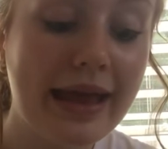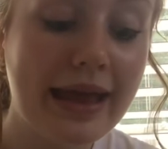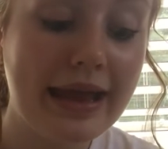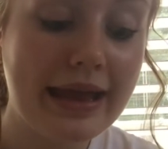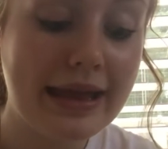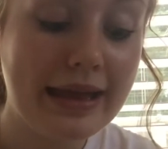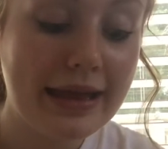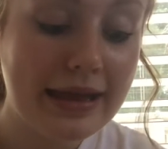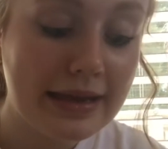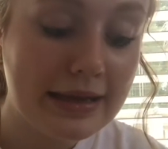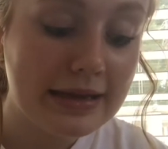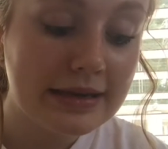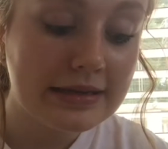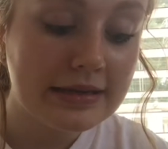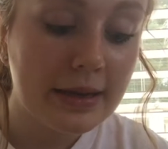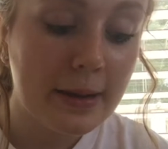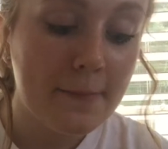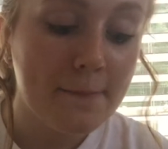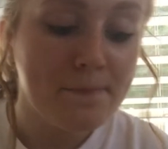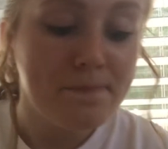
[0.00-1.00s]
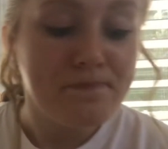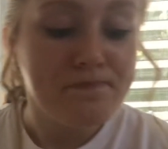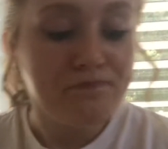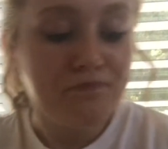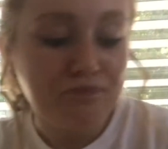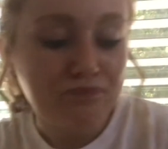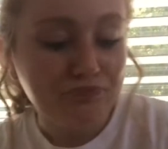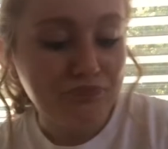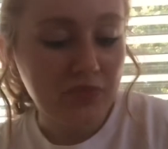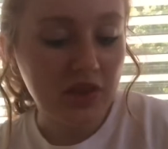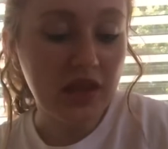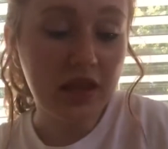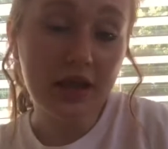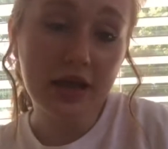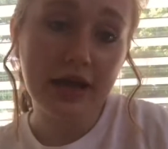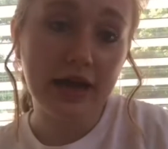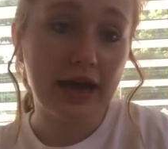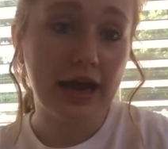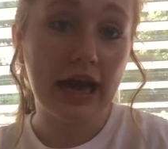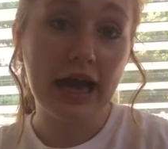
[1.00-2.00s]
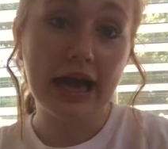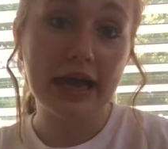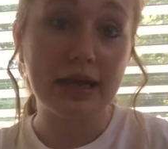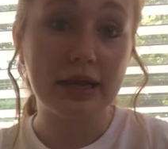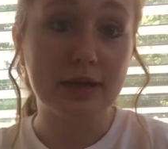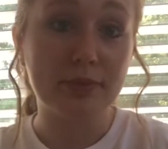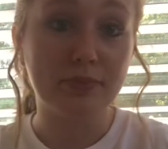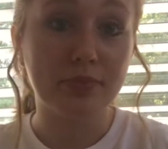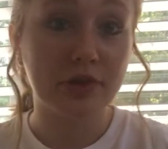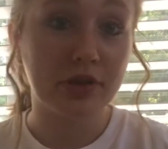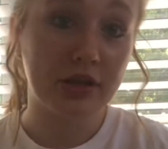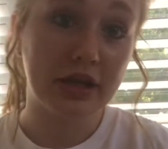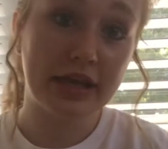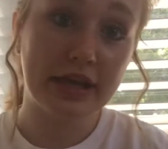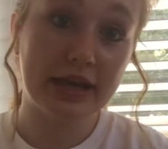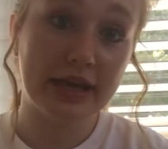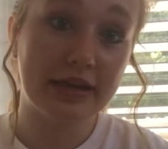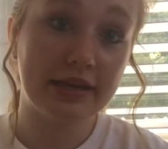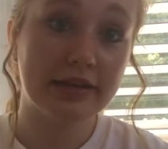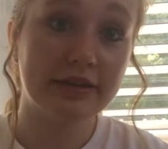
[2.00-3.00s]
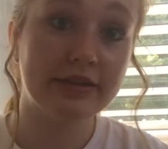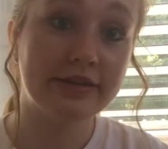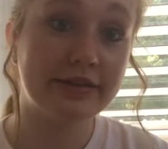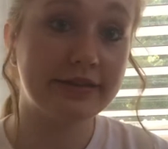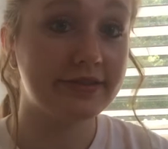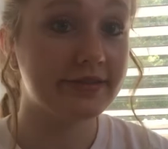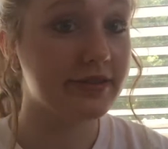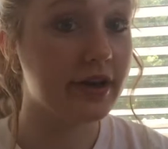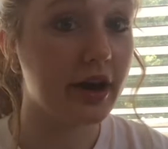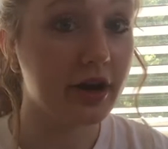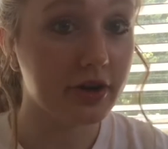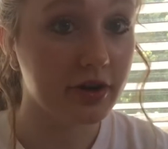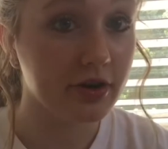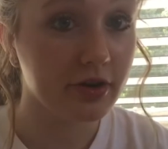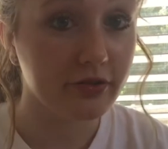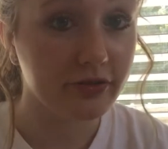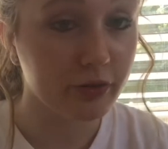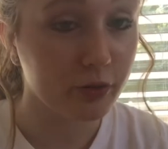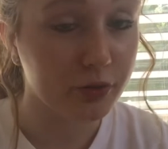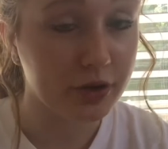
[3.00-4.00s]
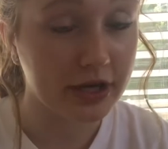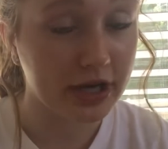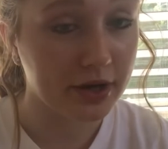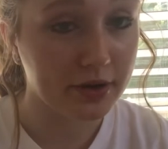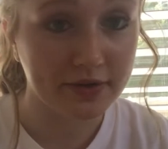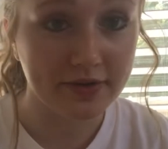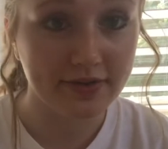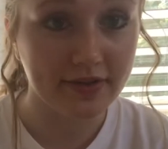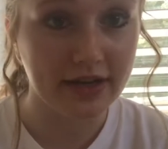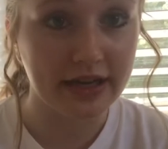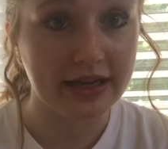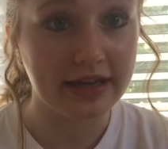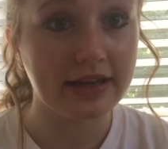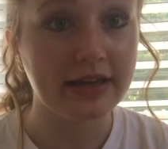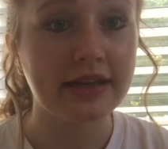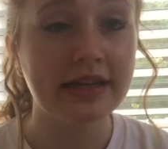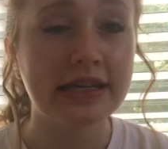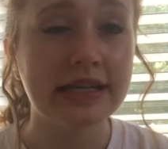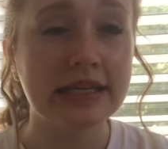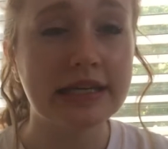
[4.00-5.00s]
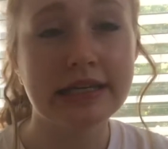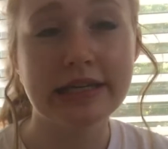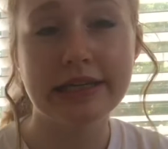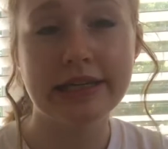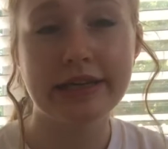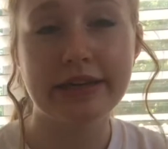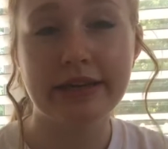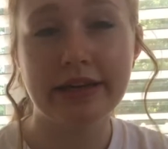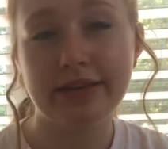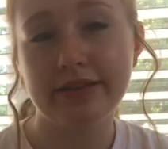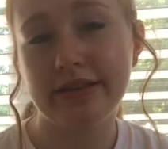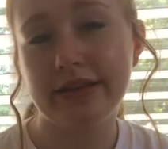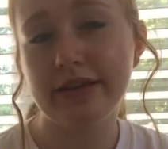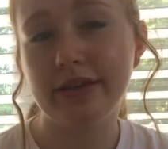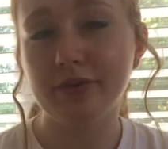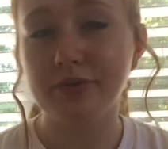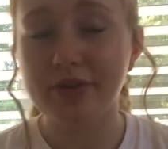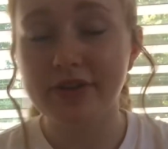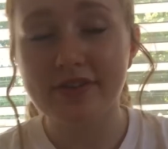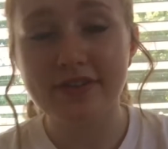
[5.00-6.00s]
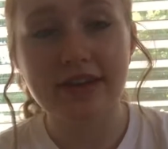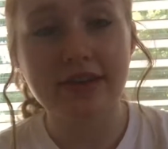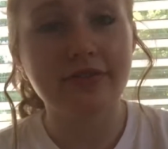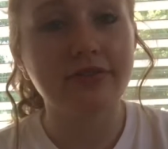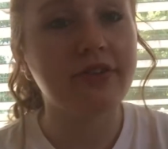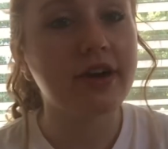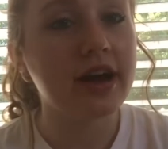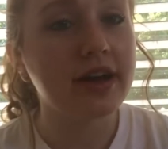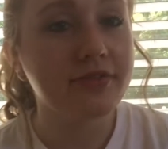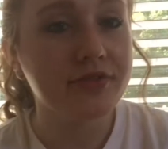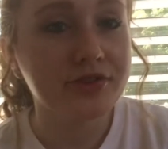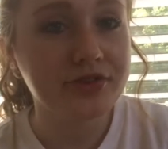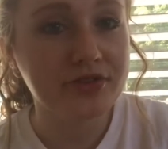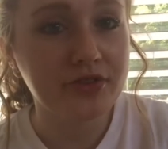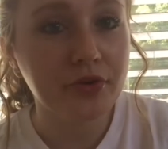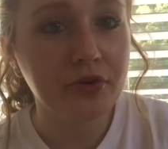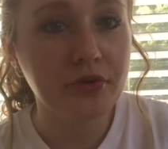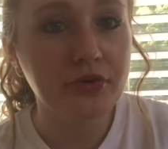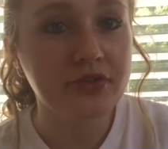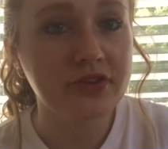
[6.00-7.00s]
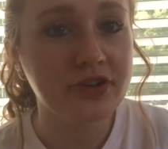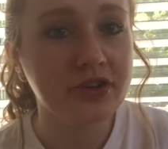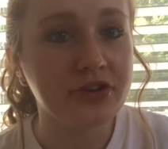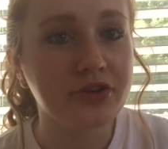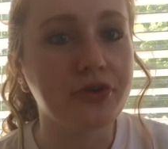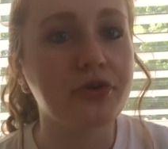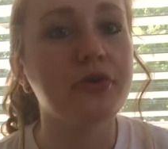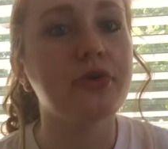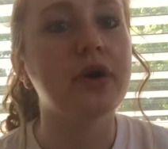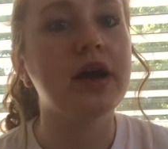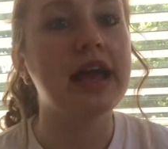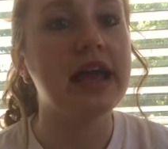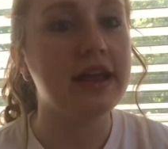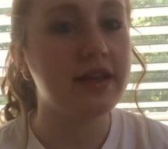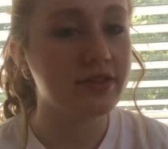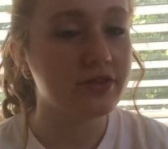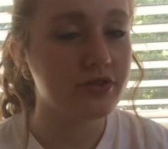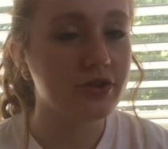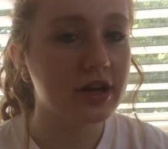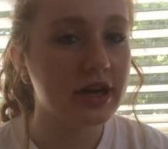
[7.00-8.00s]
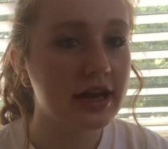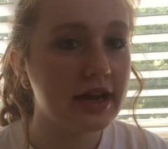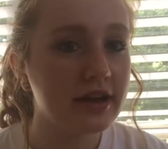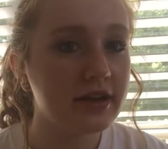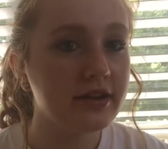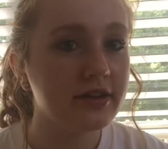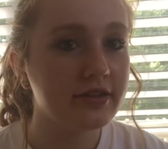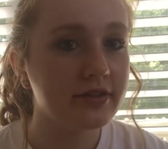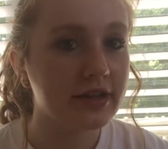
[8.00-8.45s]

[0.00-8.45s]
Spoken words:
And I played soccer from when I was like, I think I want to say 5 years old till 8th grade.